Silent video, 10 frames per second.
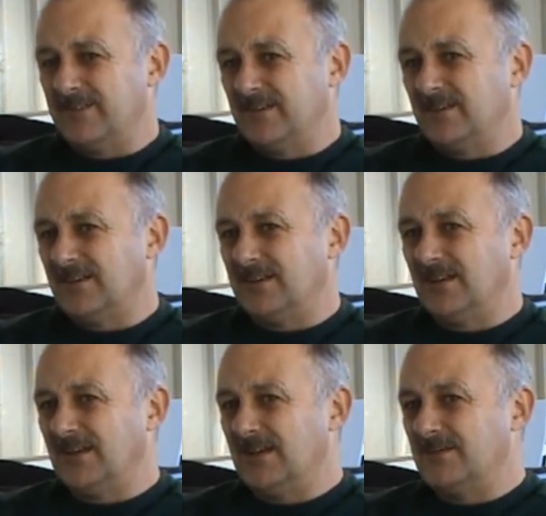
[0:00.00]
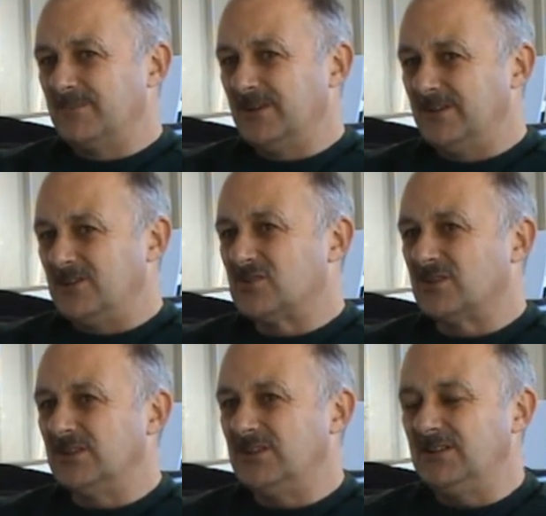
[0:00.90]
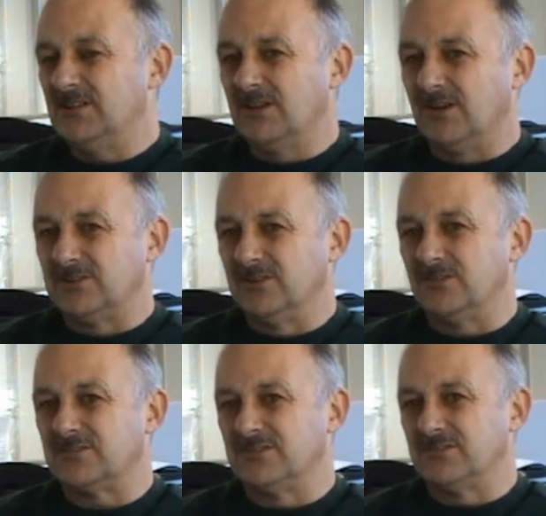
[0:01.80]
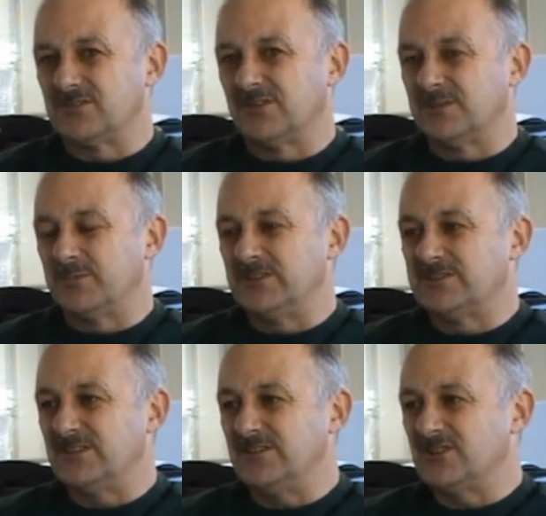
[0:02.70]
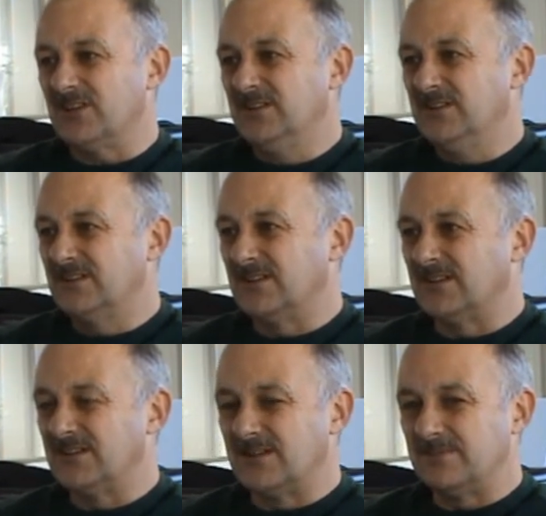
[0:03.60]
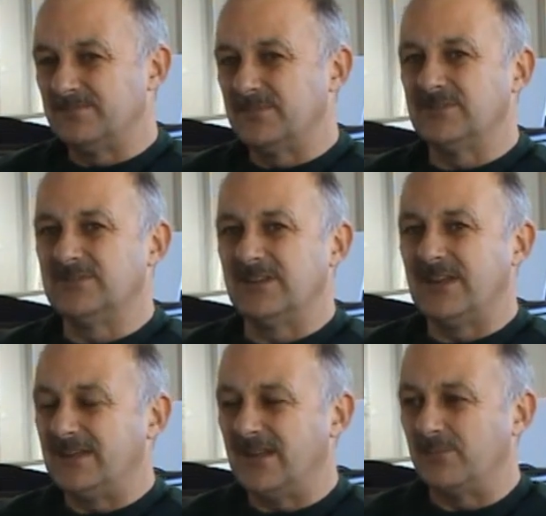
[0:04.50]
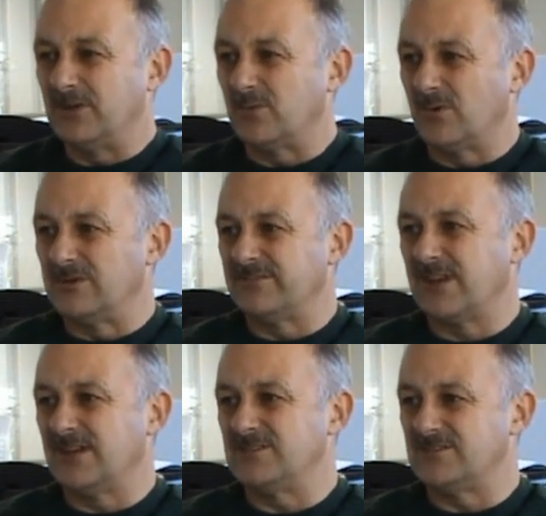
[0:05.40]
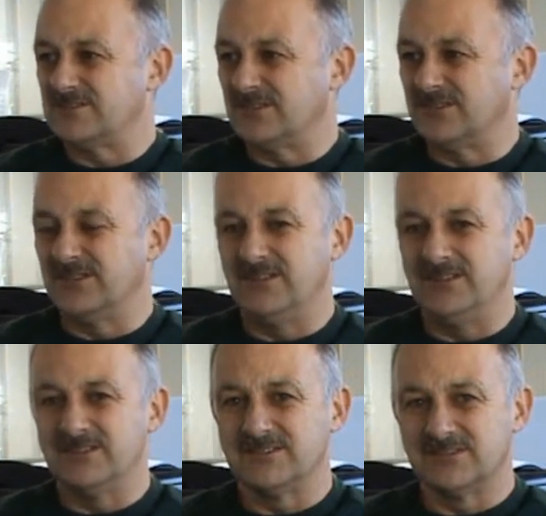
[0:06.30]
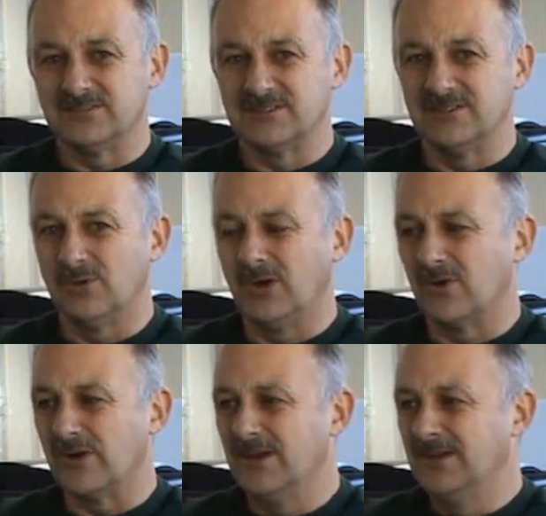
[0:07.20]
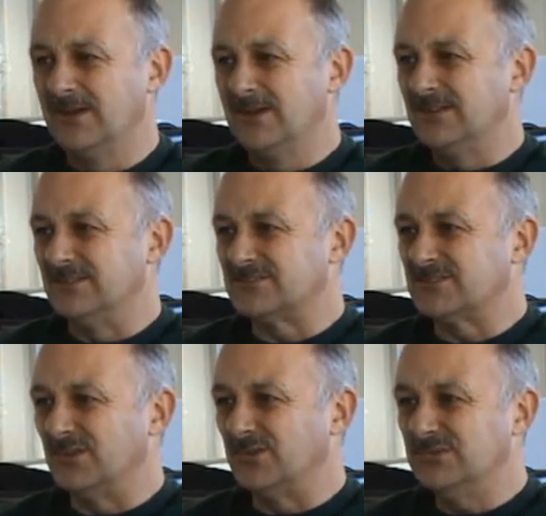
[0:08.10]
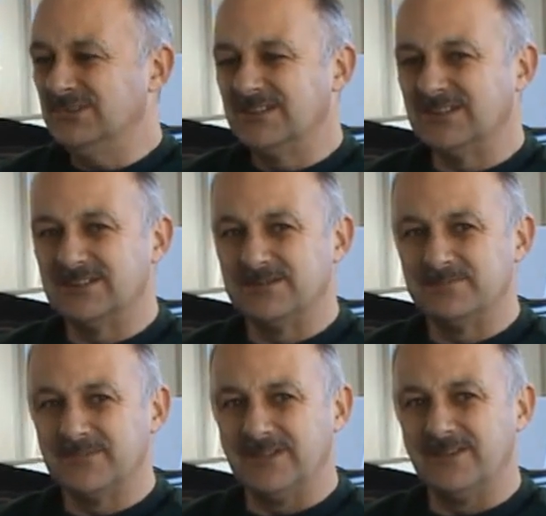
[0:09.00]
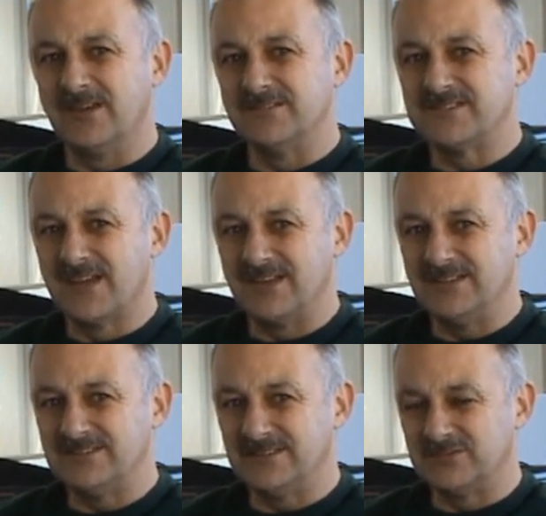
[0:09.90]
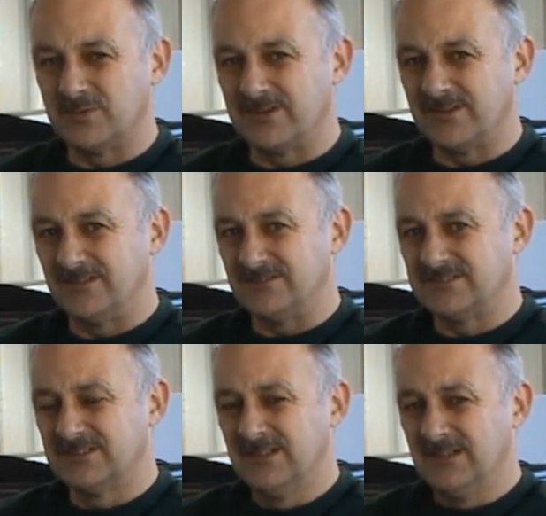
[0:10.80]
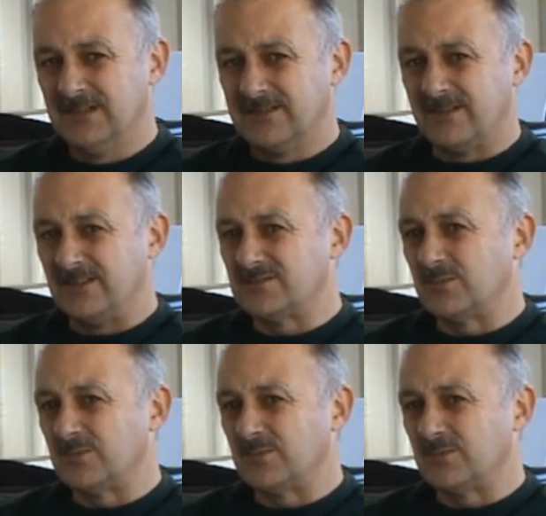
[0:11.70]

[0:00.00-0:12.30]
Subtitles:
I think initially I'd looked at trying to be a teacher, but didn't end up with the qualifications that I needed, because I was a little horror at school. In those days it was one of those things